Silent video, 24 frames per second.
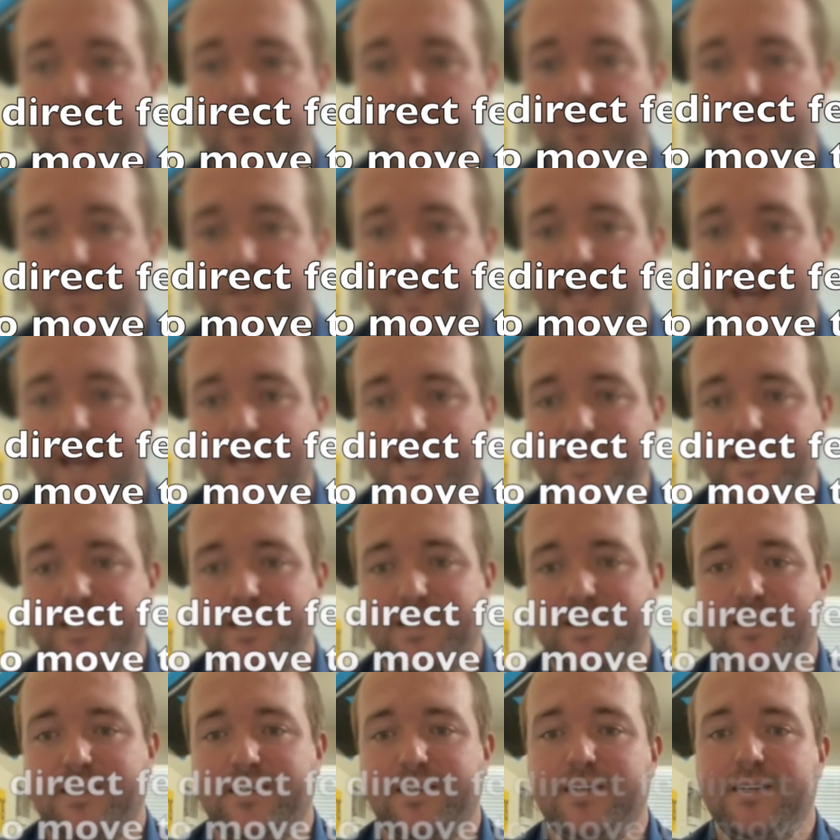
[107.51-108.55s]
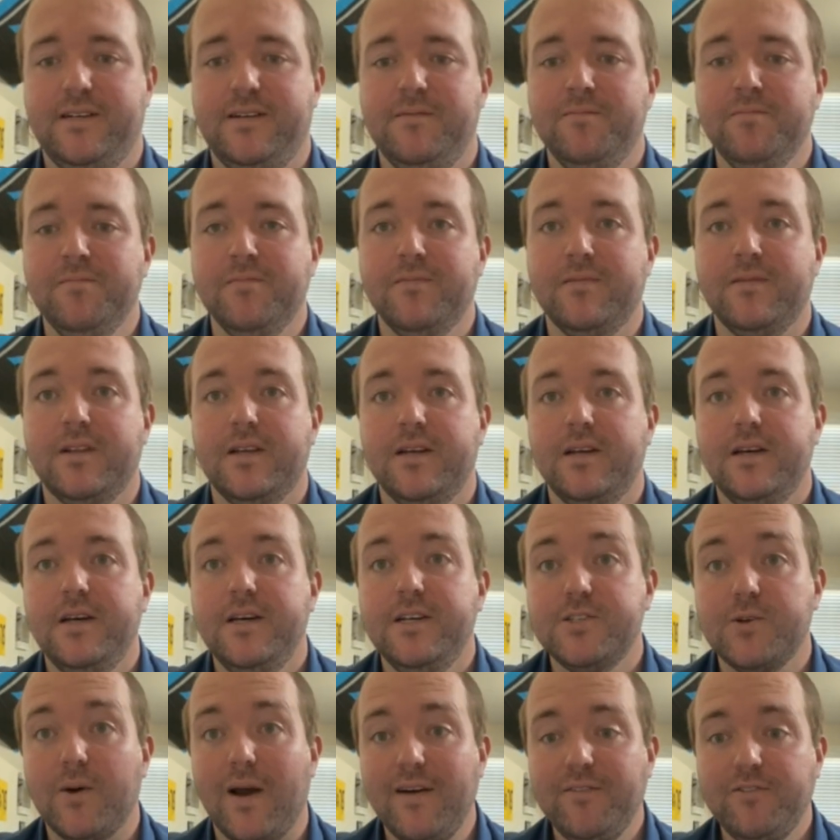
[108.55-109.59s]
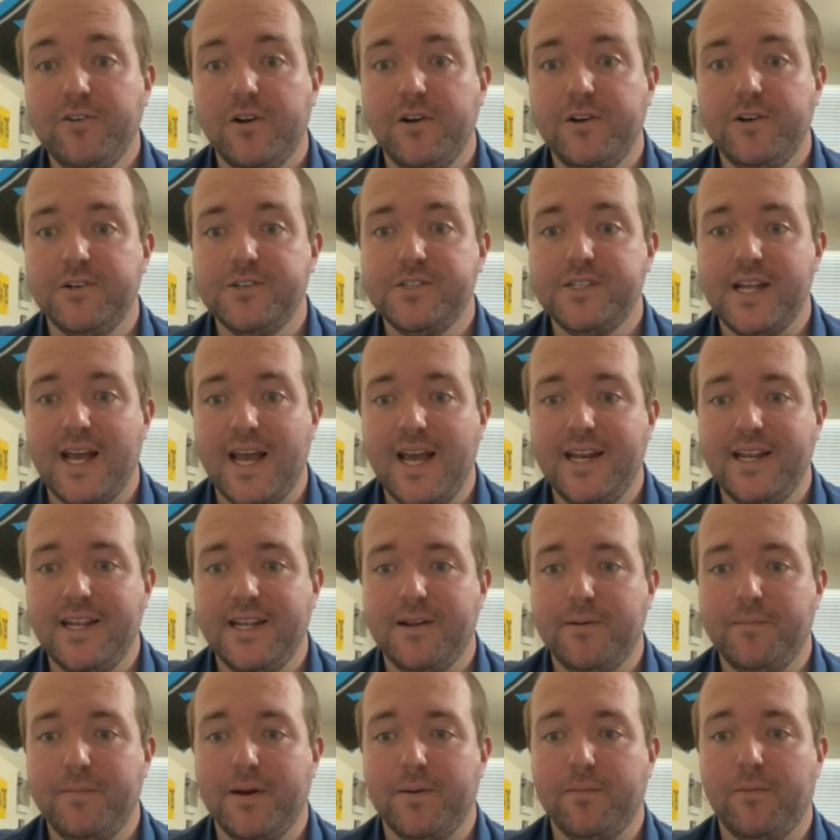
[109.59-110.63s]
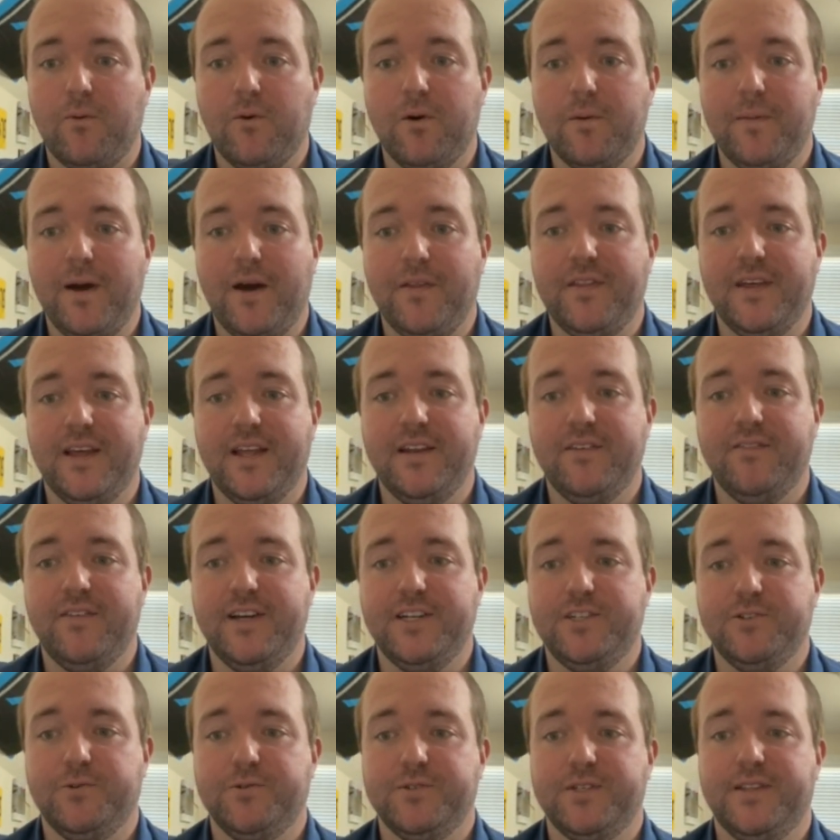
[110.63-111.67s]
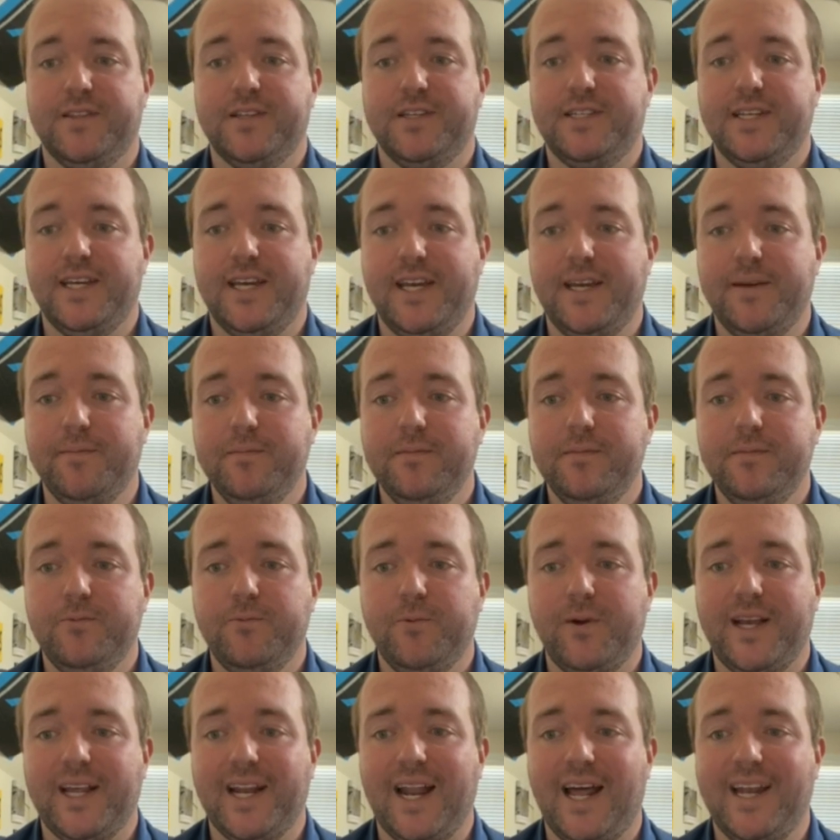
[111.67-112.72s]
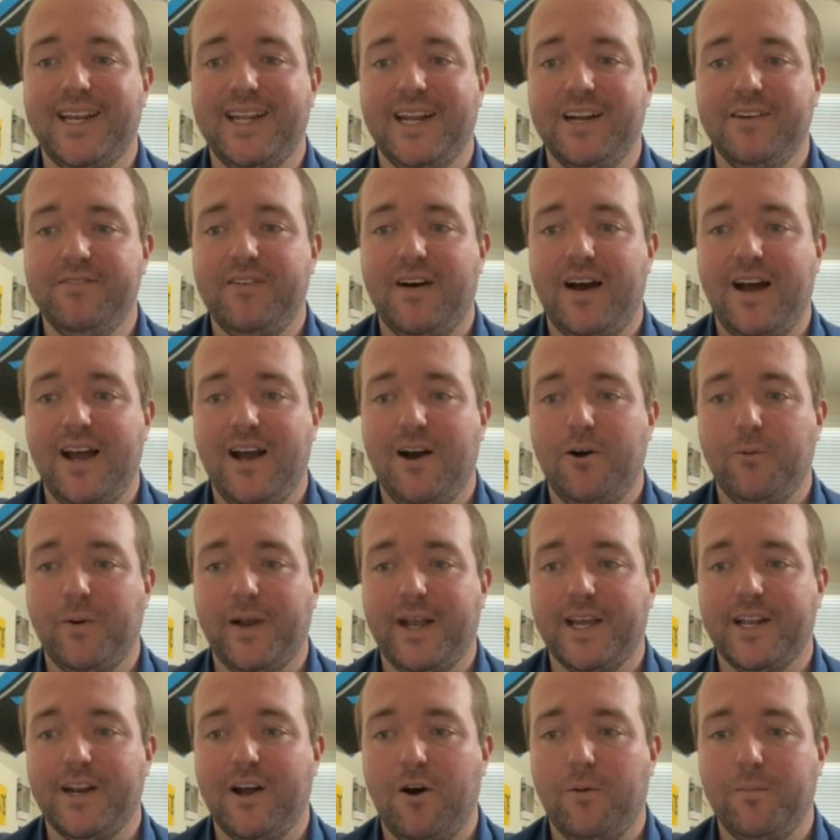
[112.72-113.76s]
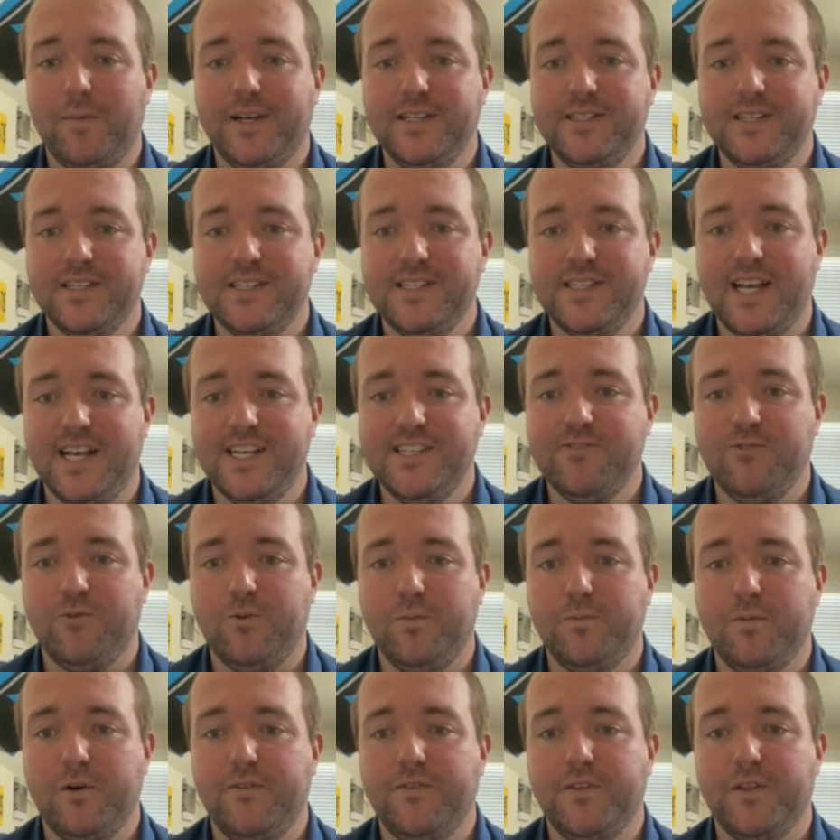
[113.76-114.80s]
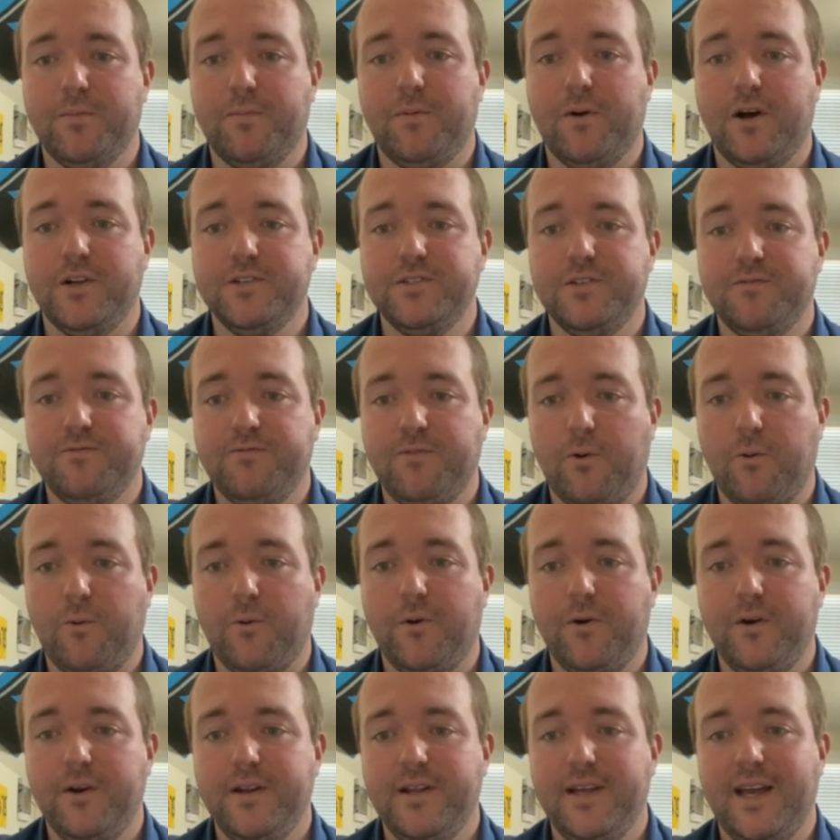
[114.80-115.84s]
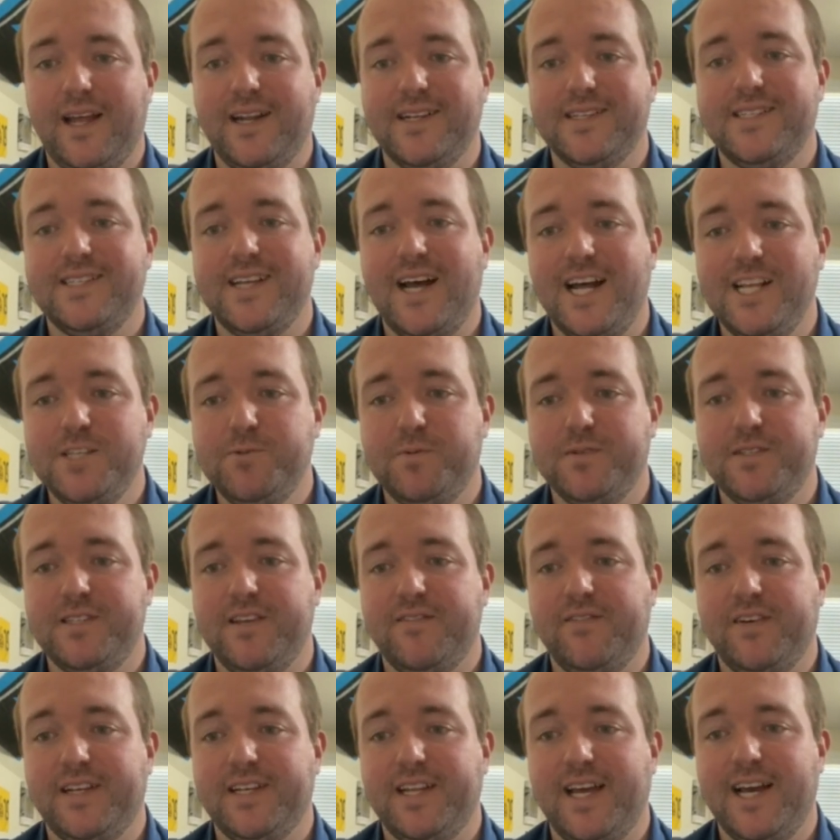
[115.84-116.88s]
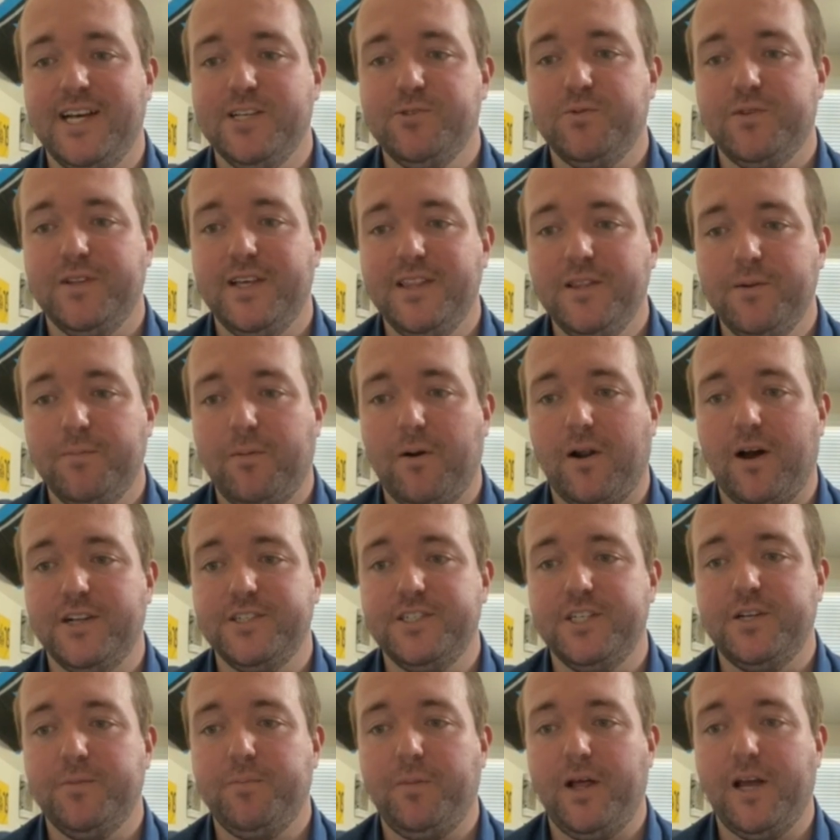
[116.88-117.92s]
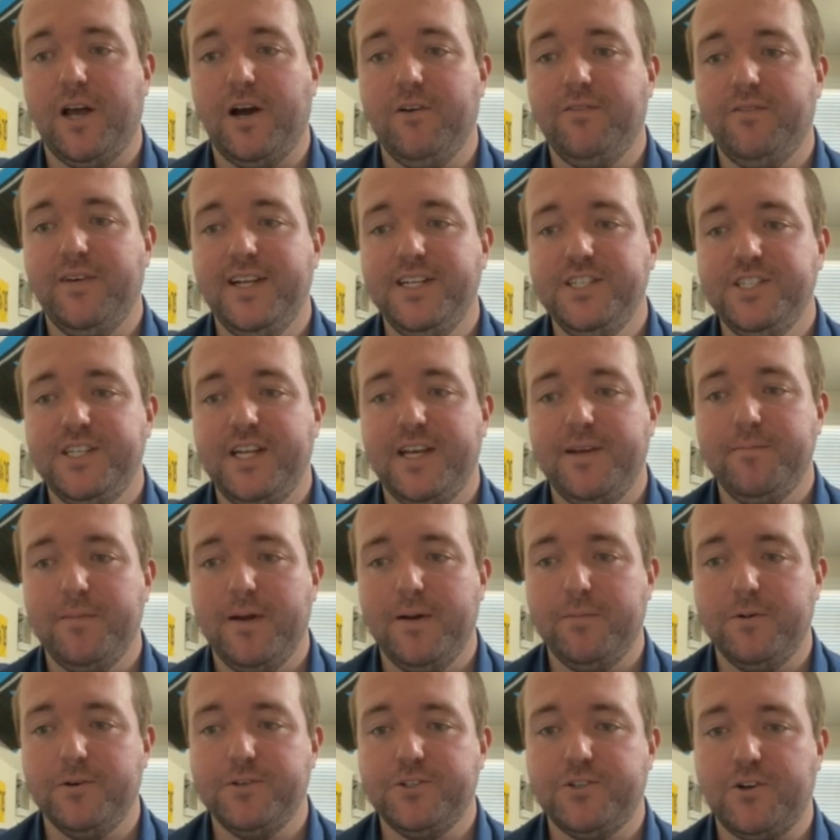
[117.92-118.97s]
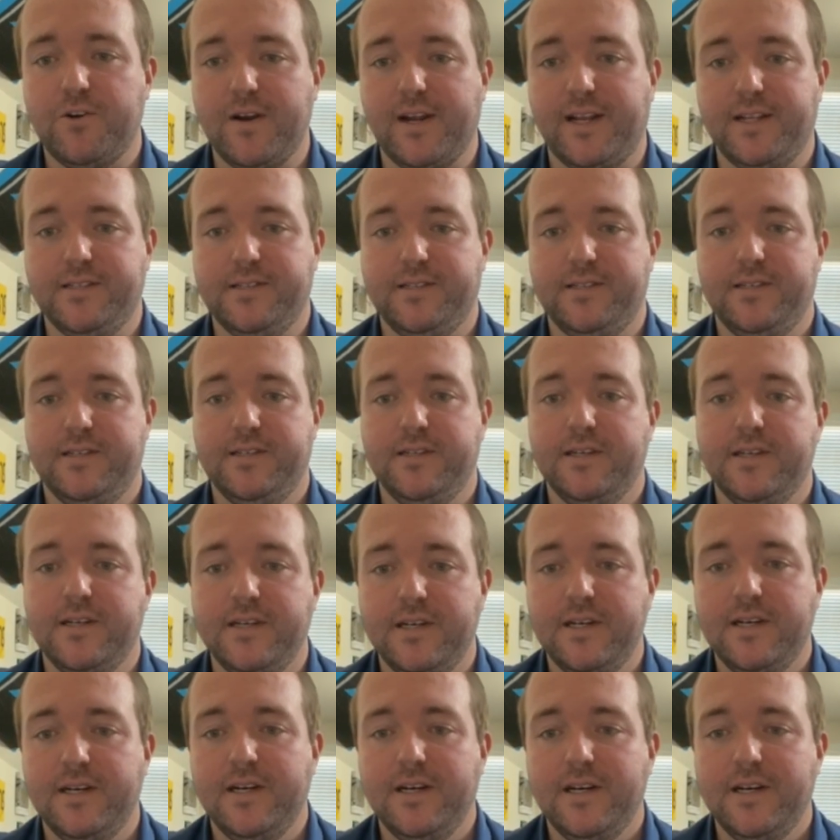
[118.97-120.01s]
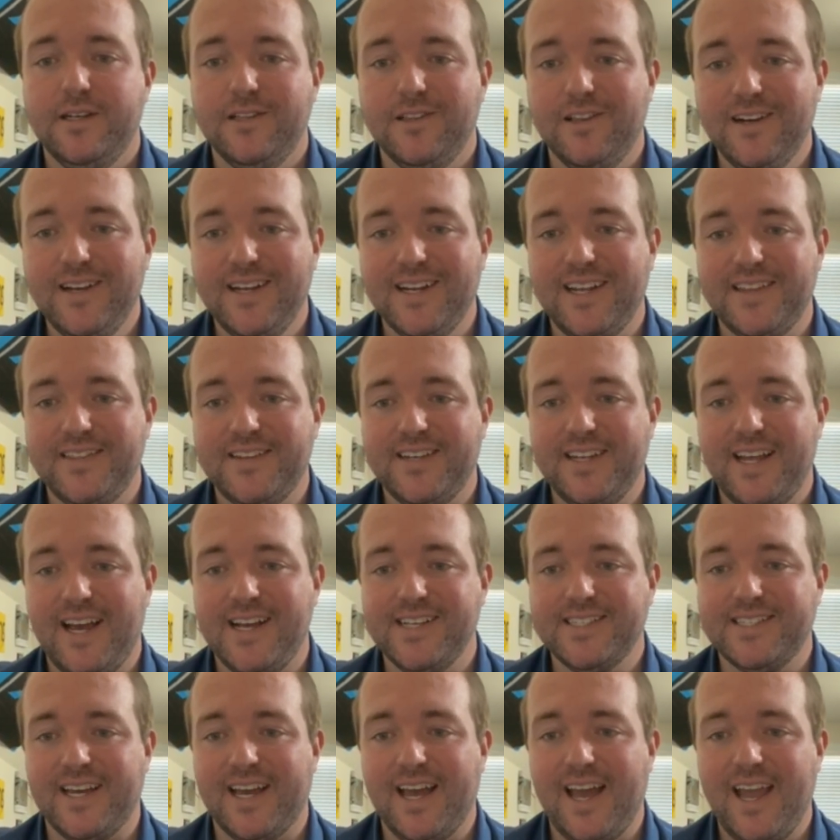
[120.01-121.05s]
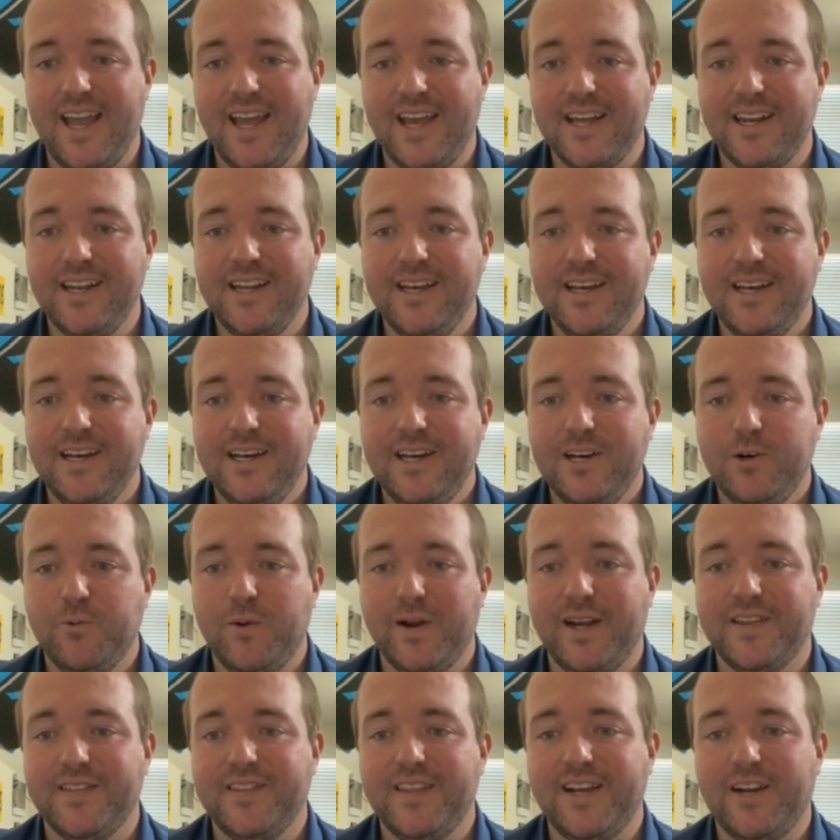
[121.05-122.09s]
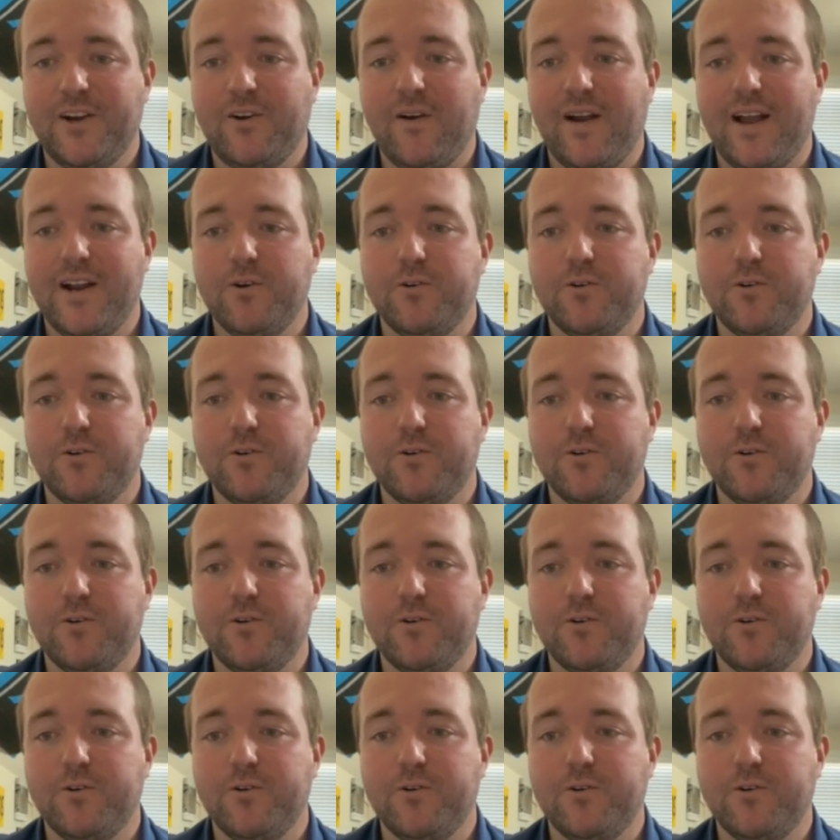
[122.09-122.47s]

through the task. So after understanding a bit more about the individuals in the team, we can identify how we can all be successful in moving the project forward and assign specific tasks within the project to play off each team member's strengths. Looking at the task at hand, we can then create a